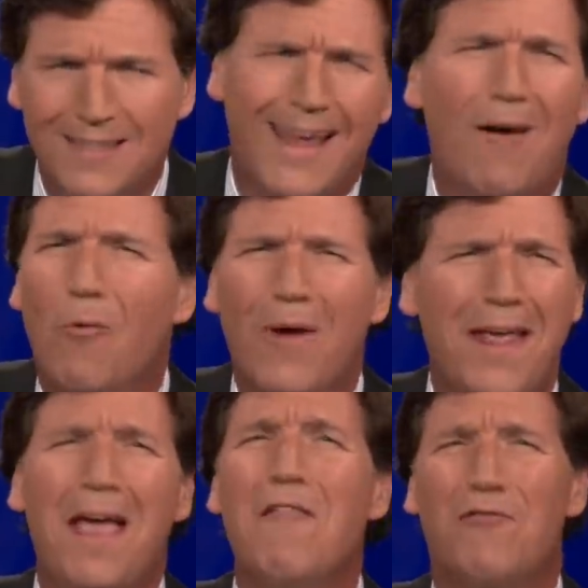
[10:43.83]
Yeah,
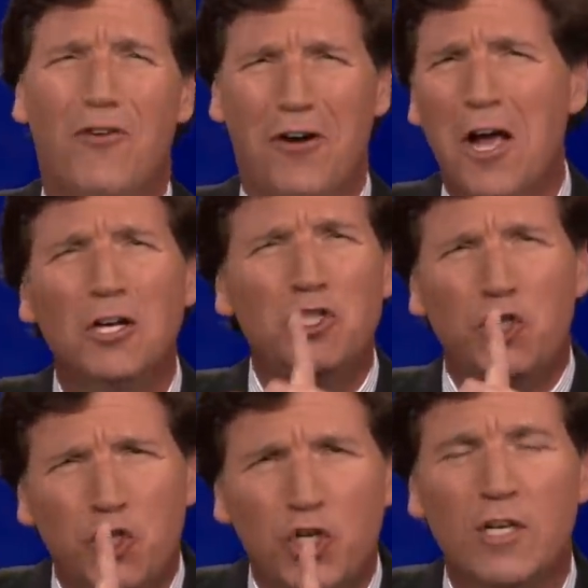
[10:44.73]
whatever.
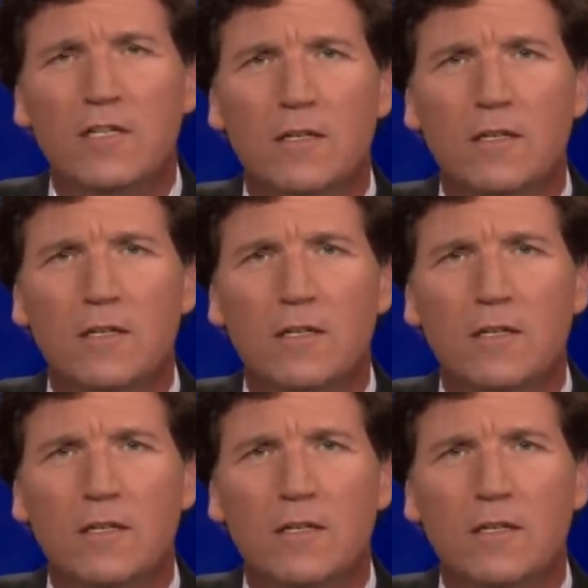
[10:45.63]
Shh.